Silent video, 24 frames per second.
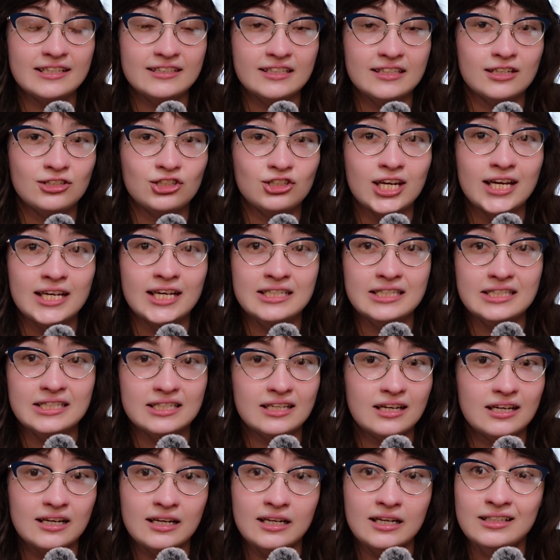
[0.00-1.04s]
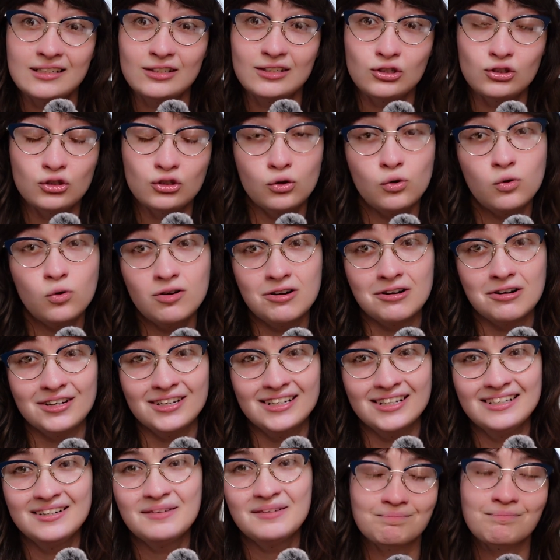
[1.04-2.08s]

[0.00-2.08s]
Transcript: such as uh, school.